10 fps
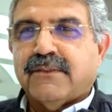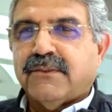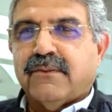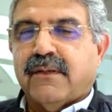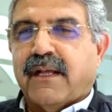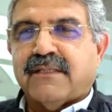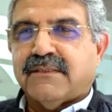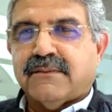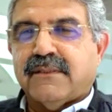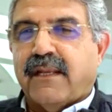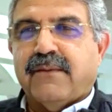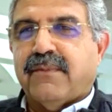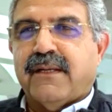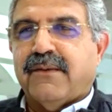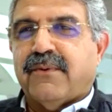So don't ask
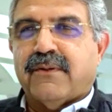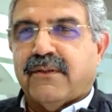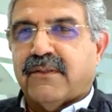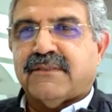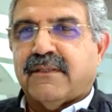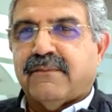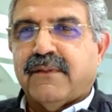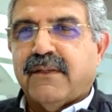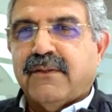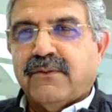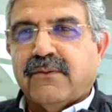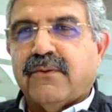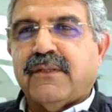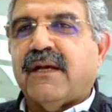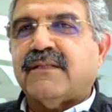anybody about yourself. You
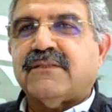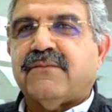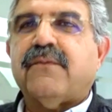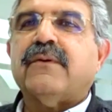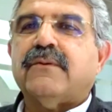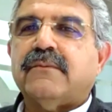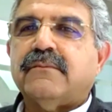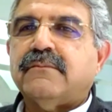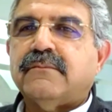know the answer for you.